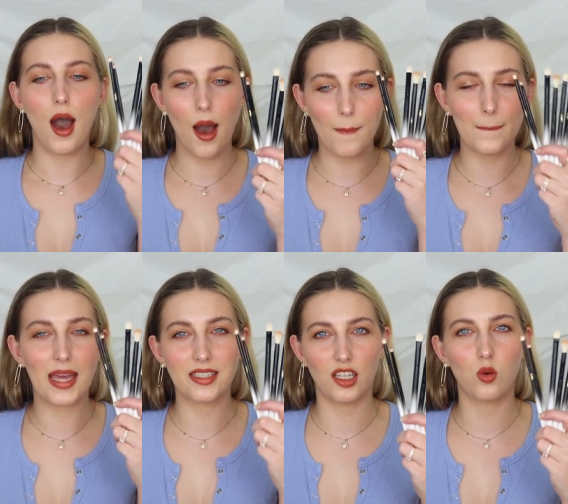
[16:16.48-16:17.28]

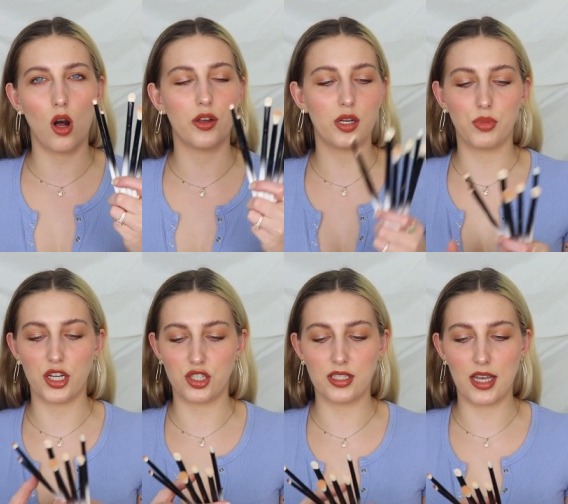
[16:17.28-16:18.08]
Amazing quality
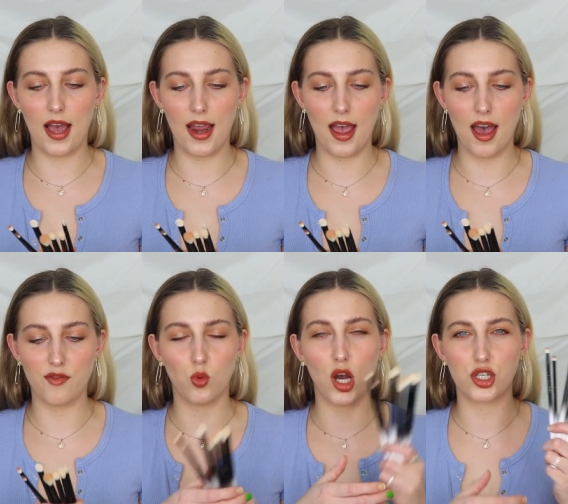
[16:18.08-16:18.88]
brushes. I
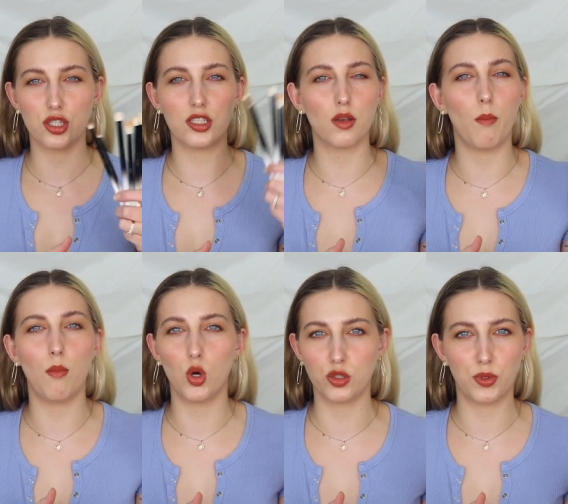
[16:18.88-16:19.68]
have washed these
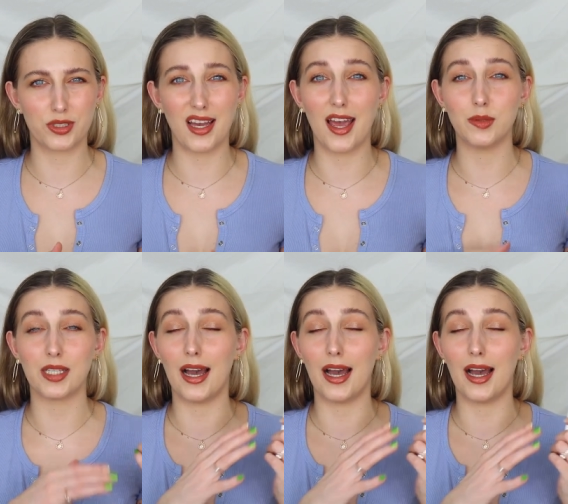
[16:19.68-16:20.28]
multiple times.